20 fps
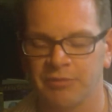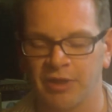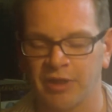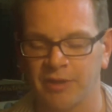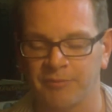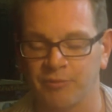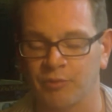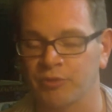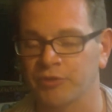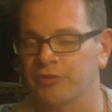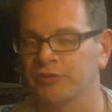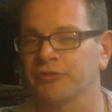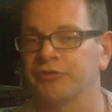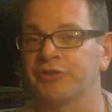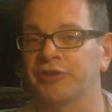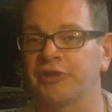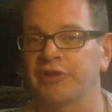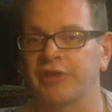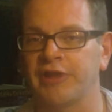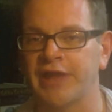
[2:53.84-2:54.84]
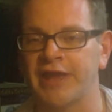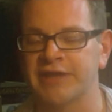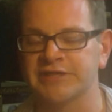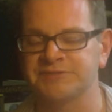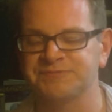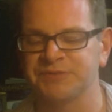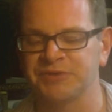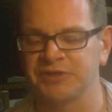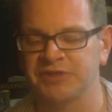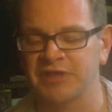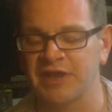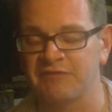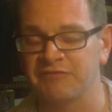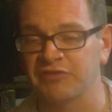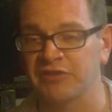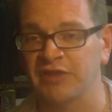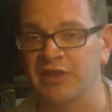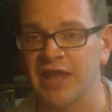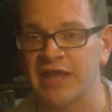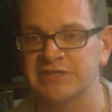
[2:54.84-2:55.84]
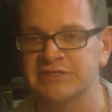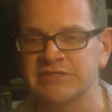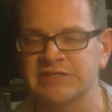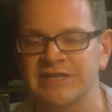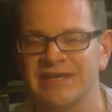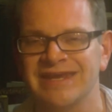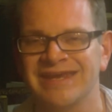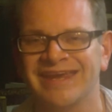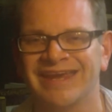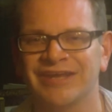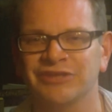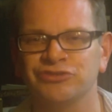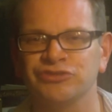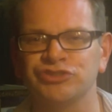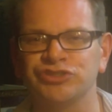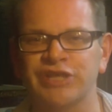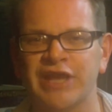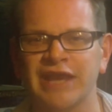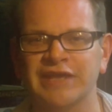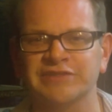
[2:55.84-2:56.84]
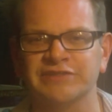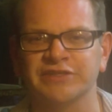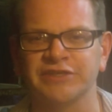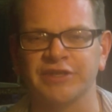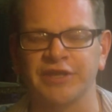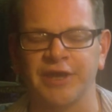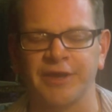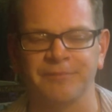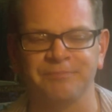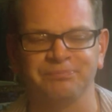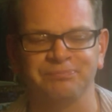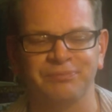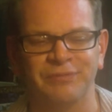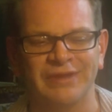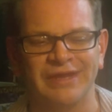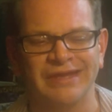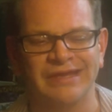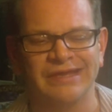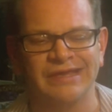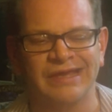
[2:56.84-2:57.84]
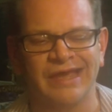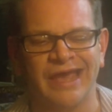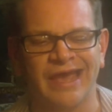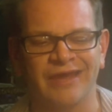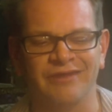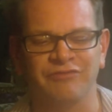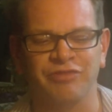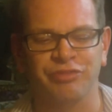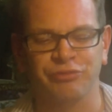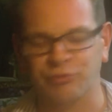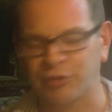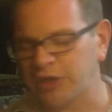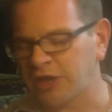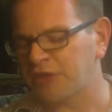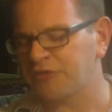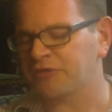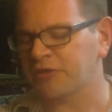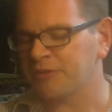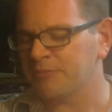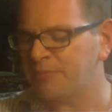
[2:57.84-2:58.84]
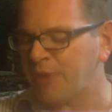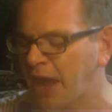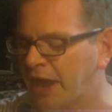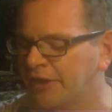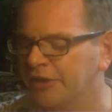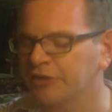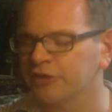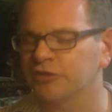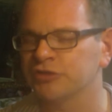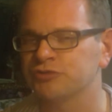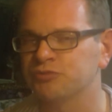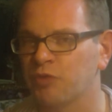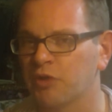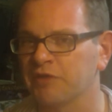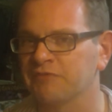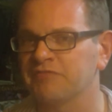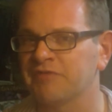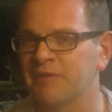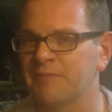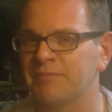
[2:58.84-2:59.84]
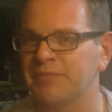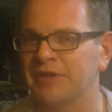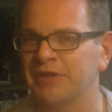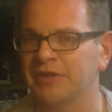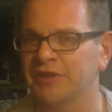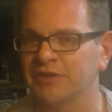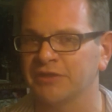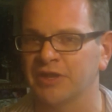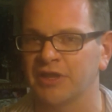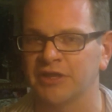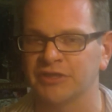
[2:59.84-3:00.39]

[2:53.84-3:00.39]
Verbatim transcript: um, or you learn in class. But nevertheless, Andrew Jackson um, had three other competitors, one of them being